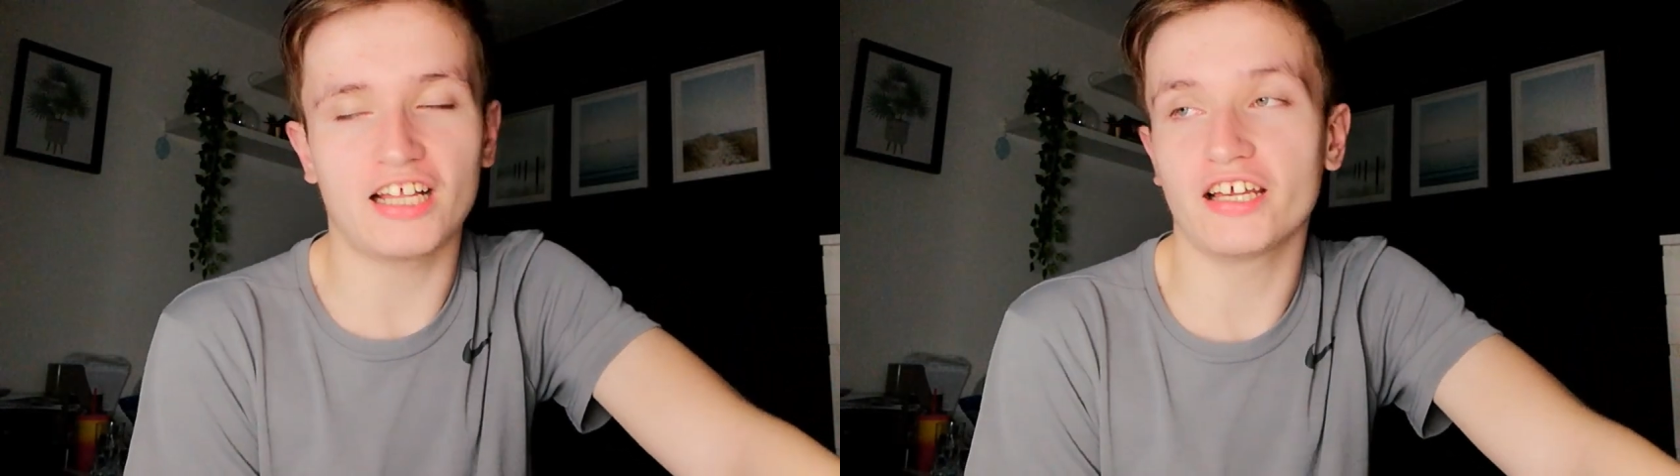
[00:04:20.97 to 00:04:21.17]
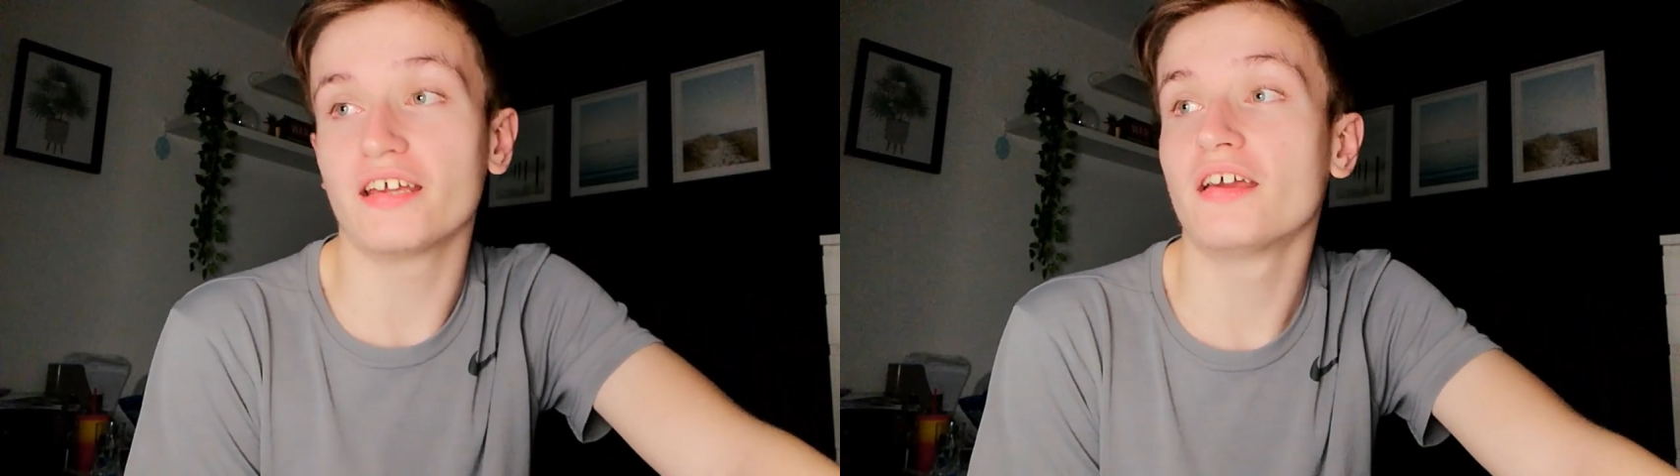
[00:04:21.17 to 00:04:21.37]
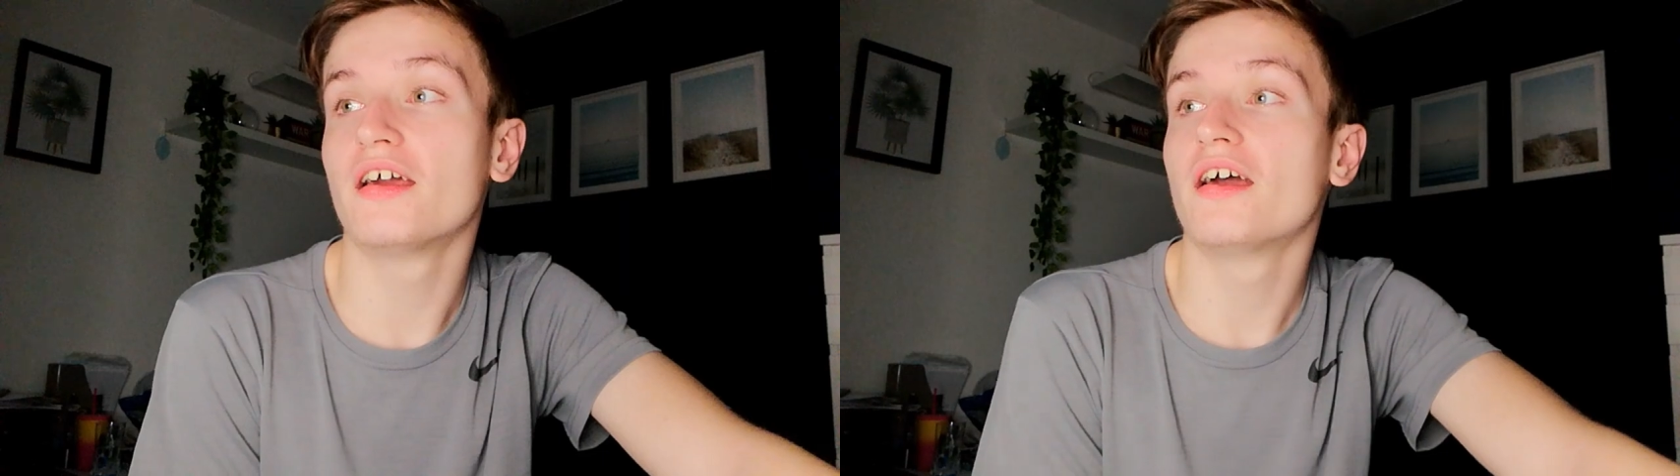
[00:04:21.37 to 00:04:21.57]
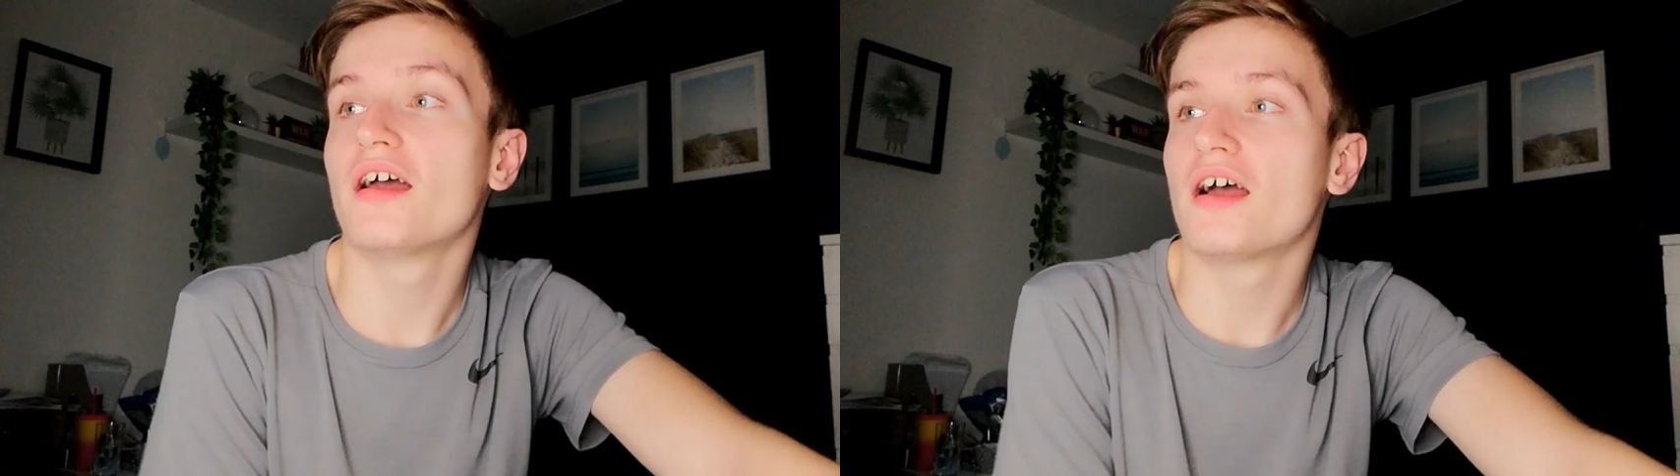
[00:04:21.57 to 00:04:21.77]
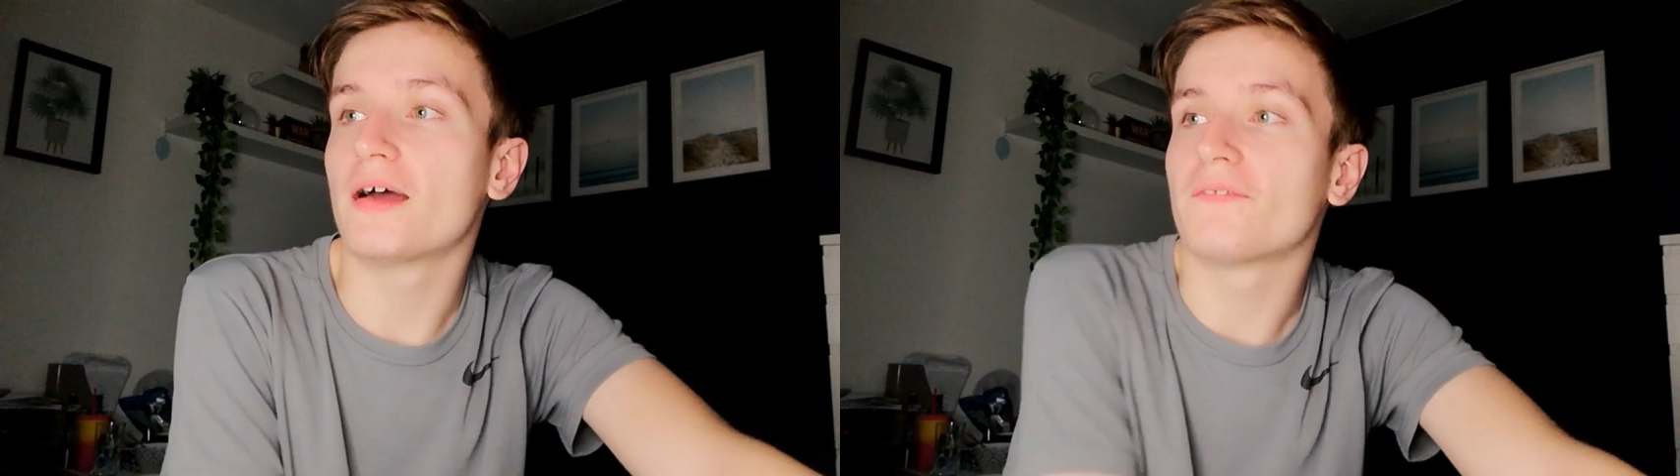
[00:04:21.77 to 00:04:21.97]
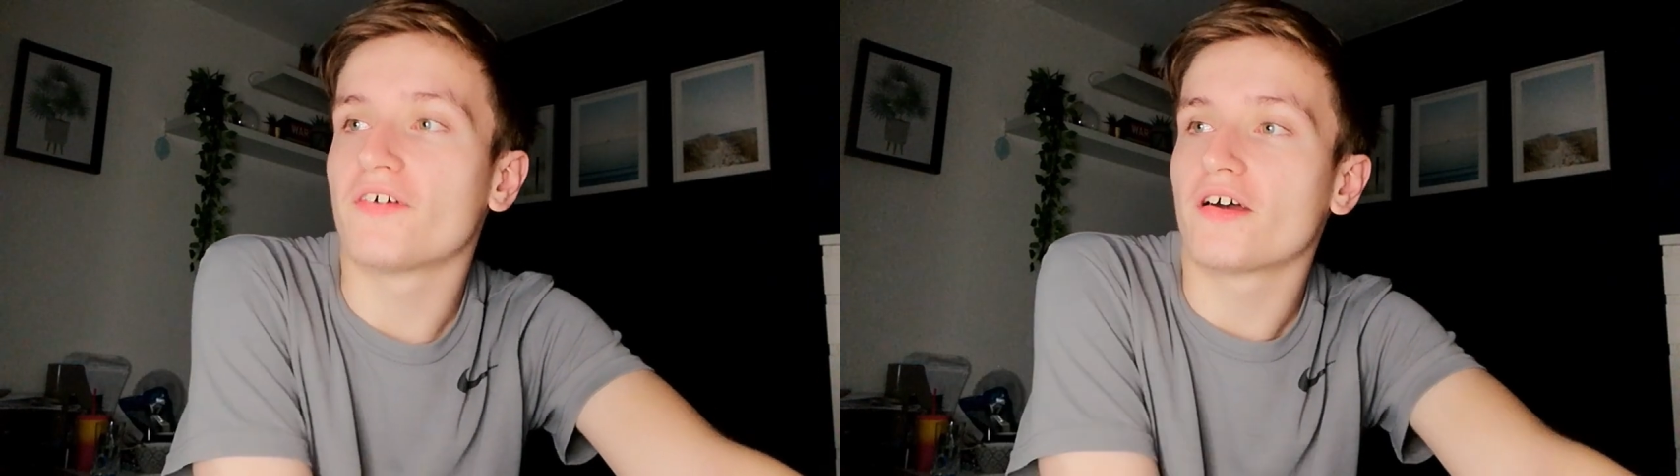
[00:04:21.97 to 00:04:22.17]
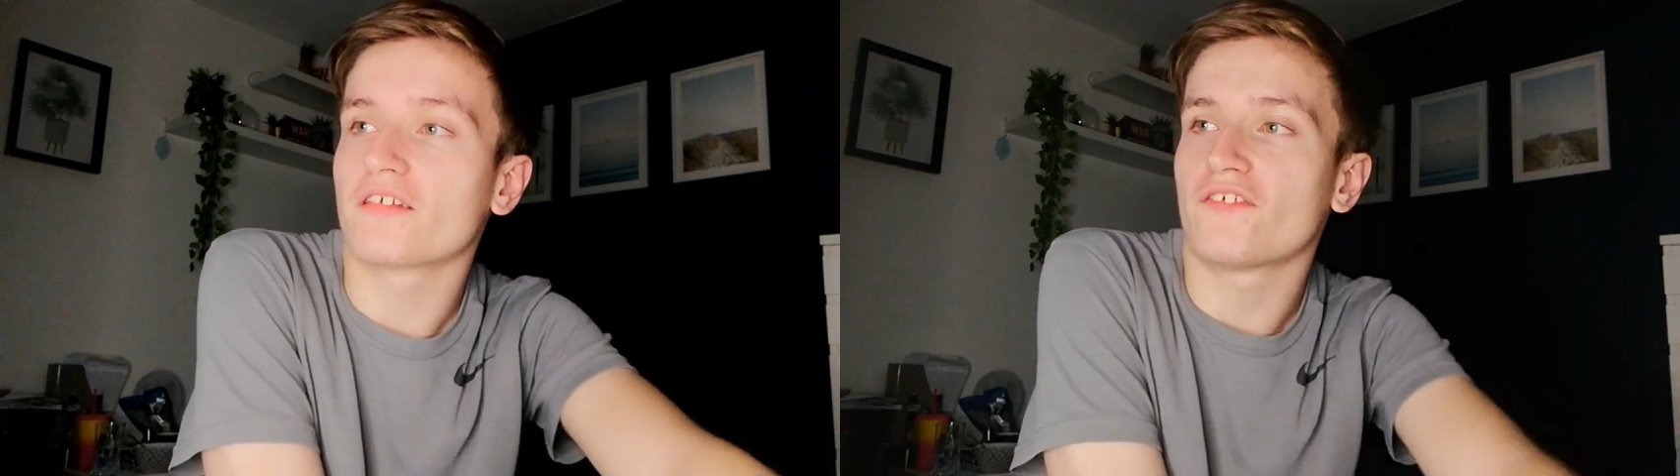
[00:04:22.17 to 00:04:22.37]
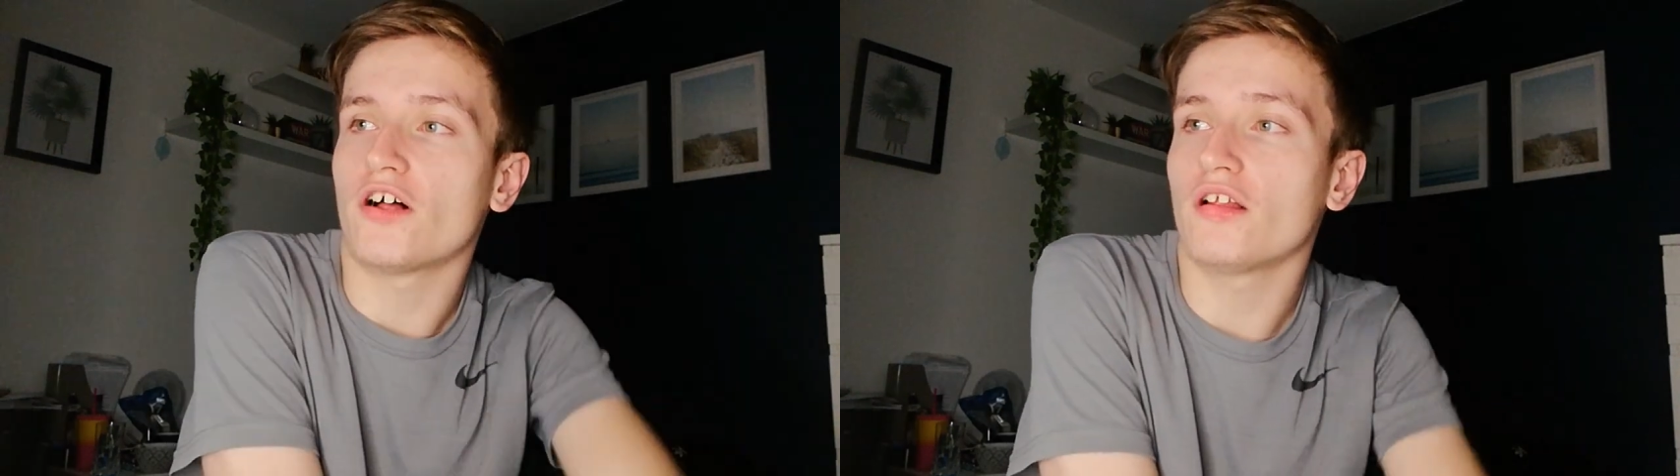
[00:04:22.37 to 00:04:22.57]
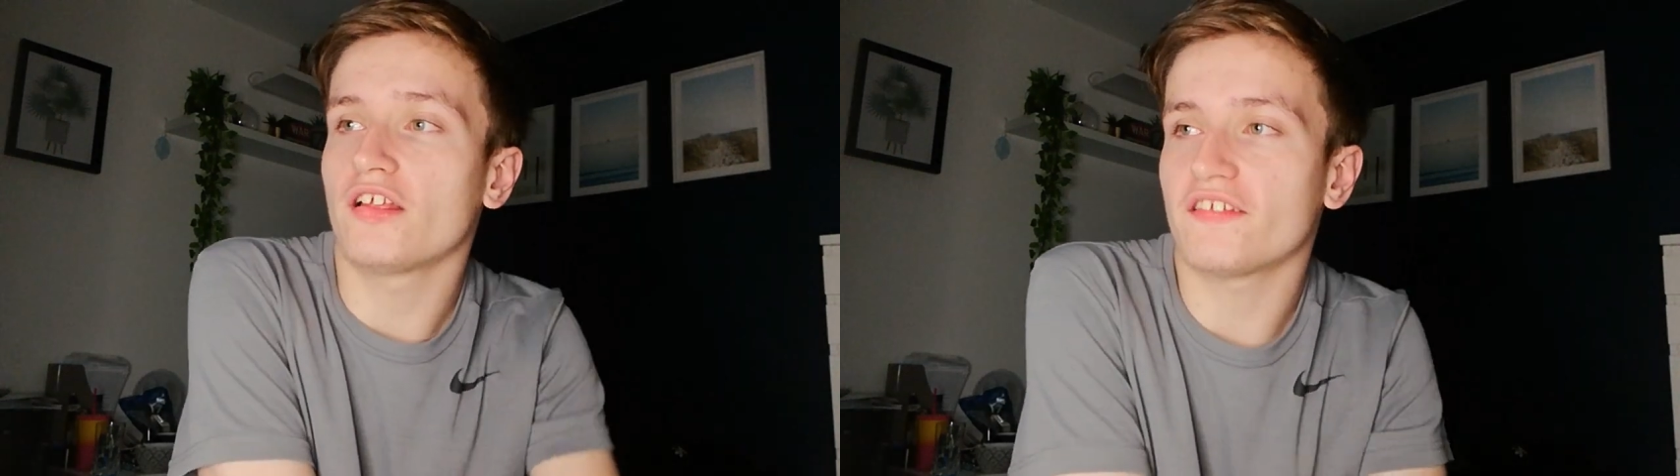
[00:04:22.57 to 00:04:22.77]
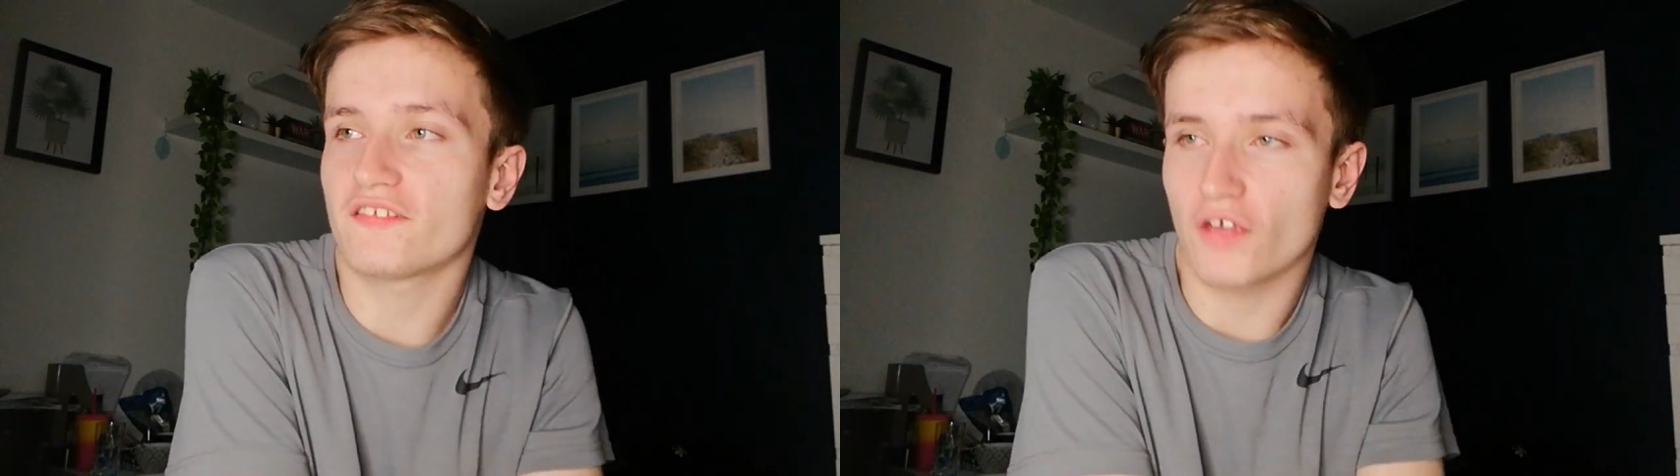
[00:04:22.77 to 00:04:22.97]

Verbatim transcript: Like um, first of all it's